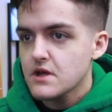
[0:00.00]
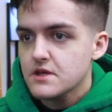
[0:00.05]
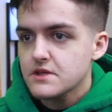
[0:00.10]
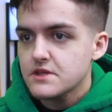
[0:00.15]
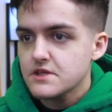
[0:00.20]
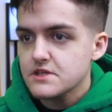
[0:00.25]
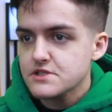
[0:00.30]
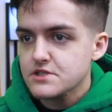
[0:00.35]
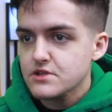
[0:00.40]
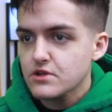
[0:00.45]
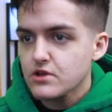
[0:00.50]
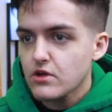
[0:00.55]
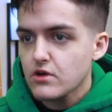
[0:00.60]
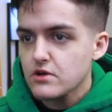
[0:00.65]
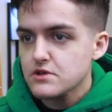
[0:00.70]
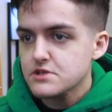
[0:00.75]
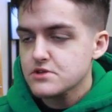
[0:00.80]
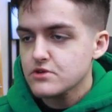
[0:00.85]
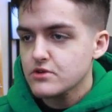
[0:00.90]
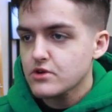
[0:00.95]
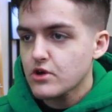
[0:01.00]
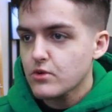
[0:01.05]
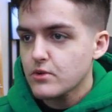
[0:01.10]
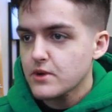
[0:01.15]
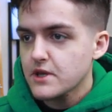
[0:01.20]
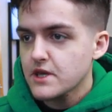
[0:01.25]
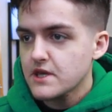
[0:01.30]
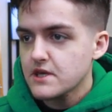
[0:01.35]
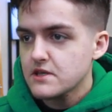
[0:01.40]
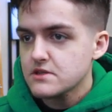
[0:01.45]
These claws are
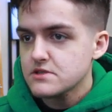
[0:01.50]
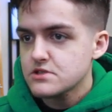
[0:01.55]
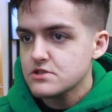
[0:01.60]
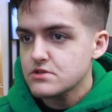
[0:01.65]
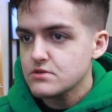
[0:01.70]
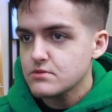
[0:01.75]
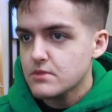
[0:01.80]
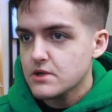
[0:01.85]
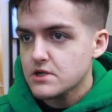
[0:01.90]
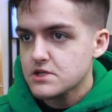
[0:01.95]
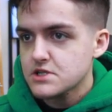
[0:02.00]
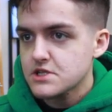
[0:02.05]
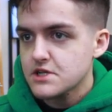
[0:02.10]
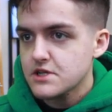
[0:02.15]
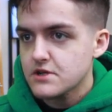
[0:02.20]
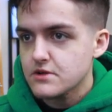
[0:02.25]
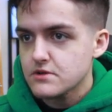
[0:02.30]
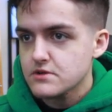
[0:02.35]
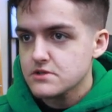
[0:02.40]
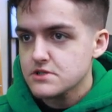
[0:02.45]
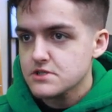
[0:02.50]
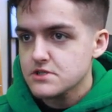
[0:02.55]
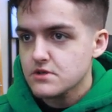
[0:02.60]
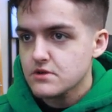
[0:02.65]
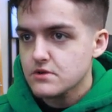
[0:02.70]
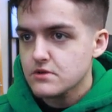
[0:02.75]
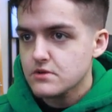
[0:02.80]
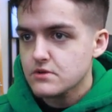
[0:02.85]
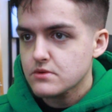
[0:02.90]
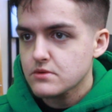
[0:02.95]
going in too much here,
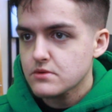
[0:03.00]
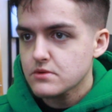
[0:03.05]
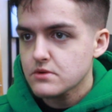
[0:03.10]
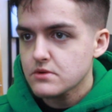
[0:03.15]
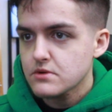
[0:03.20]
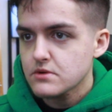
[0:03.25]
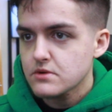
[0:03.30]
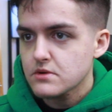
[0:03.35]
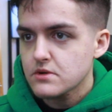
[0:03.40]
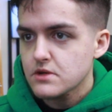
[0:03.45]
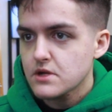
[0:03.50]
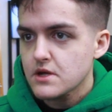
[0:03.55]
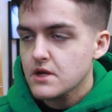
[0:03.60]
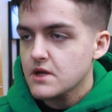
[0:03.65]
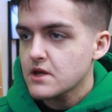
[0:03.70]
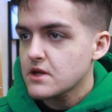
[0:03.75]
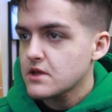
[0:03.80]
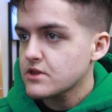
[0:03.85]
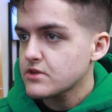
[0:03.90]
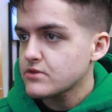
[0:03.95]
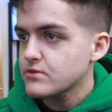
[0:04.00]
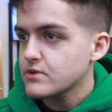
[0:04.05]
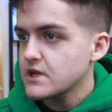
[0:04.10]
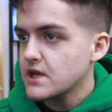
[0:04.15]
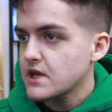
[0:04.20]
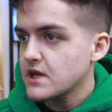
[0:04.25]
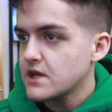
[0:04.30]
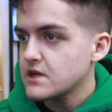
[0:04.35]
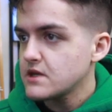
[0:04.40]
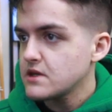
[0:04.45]
so
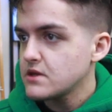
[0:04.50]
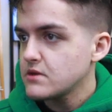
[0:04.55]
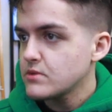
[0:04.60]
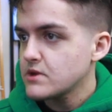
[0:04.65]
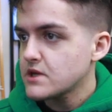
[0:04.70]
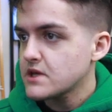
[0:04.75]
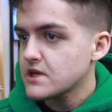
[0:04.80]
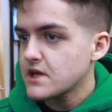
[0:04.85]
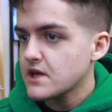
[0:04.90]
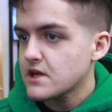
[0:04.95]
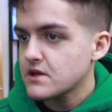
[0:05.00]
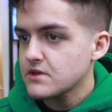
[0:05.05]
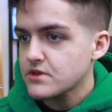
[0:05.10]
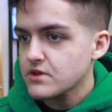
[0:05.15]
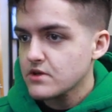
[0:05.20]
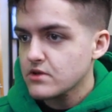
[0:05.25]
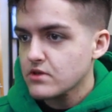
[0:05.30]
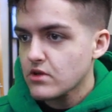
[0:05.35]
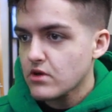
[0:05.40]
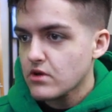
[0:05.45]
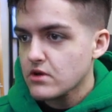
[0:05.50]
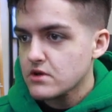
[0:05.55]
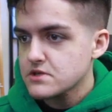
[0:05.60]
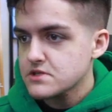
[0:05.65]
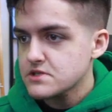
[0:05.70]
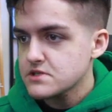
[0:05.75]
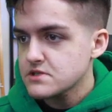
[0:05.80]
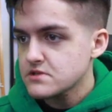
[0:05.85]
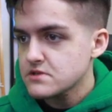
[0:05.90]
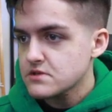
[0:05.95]
380, we can edit the
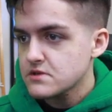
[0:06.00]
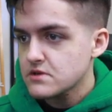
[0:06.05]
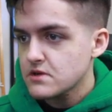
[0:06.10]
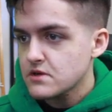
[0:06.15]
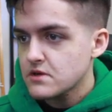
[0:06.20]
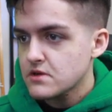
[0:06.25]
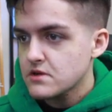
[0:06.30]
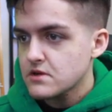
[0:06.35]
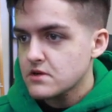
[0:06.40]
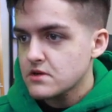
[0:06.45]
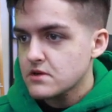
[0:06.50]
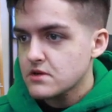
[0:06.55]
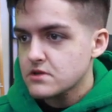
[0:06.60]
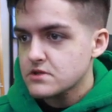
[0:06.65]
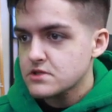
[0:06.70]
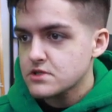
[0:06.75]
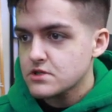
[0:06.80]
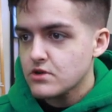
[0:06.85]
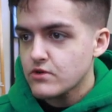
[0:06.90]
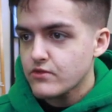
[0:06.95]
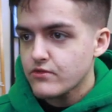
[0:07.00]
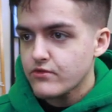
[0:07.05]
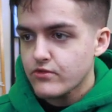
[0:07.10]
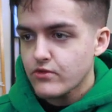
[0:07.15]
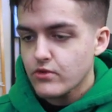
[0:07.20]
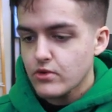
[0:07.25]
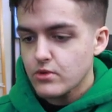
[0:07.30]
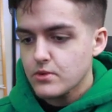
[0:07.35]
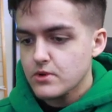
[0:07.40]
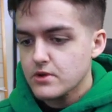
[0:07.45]
claws to go
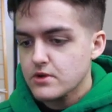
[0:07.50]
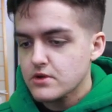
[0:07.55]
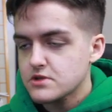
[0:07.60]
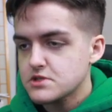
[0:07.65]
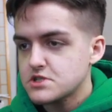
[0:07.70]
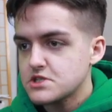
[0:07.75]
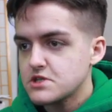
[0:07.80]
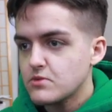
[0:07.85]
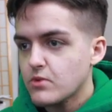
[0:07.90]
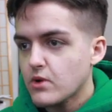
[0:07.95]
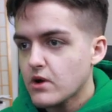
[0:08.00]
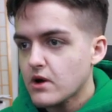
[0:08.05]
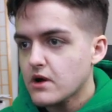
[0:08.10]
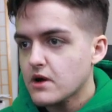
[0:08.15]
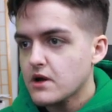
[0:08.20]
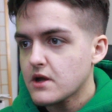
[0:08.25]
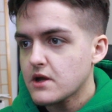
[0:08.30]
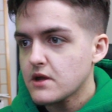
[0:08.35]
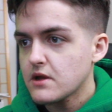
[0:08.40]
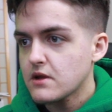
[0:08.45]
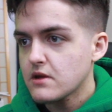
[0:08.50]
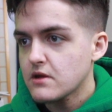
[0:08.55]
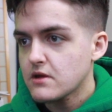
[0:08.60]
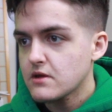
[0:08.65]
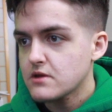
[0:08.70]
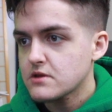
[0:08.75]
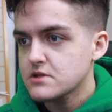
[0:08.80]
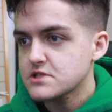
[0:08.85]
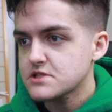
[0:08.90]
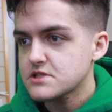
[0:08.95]
forward, GY,
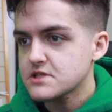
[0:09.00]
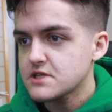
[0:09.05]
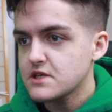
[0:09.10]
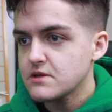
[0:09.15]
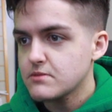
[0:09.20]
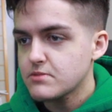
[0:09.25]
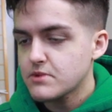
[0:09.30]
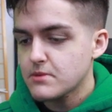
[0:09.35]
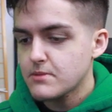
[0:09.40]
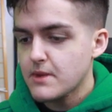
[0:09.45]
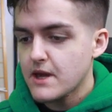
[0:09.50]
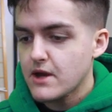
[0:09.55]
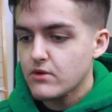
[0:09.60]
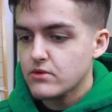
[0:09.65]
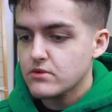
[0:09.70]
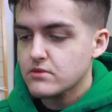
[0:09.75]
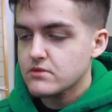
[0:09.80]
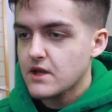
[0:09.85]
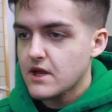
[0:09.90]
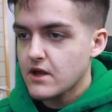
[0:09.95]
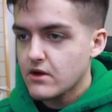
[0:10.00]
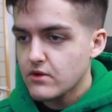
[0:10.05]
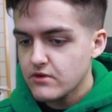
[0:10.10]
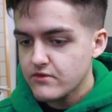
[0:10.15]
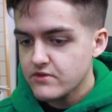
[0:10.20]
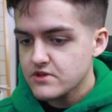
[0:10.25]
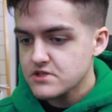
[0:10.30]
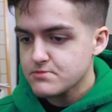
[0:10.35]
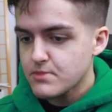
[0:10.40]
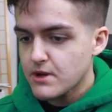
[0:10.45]
just to keep them out
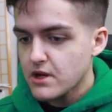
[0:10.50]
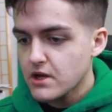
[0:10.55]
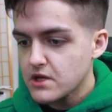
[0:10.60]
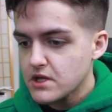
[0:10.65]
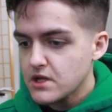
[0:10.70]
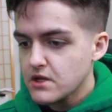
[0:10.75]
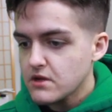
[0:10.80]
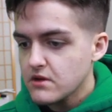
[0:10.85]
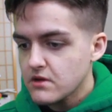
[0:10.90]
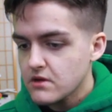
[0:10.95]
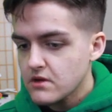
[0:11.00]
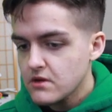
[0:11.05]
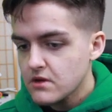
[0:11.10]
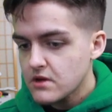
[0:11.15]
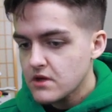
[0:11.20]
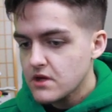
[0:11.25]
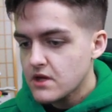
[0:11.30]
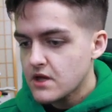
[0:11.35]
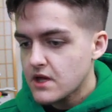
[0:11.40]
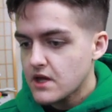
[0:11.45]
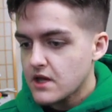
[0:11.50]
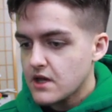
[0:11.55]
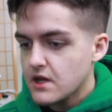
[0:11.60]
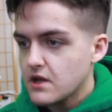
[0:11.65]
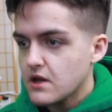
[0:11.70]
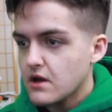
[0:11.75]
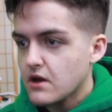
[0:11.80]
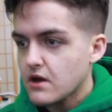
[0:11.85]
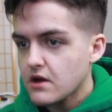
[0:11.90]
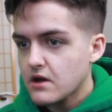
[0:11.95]
of its body.
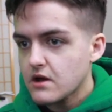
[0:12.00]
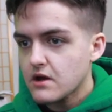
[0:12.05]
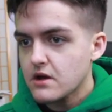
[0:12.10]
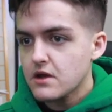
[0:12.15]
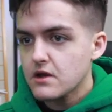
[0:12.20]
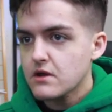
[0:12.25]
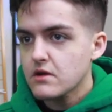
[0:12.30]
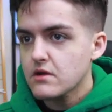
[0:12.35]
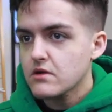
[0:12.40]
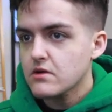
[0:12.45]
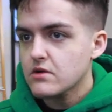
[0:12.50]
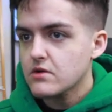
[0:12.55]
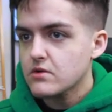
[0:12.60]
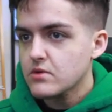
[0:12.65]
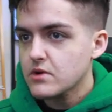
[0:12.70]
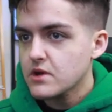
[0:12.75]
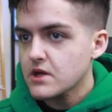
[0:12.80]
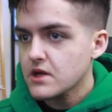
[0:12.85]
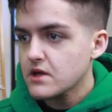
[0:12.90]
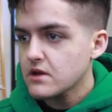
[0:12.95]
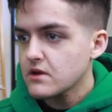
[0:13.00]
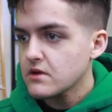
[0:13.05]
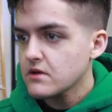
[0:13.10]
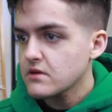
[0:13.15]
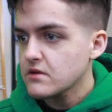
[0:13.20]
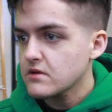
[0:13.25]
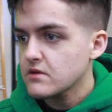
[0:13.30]
AI, okay.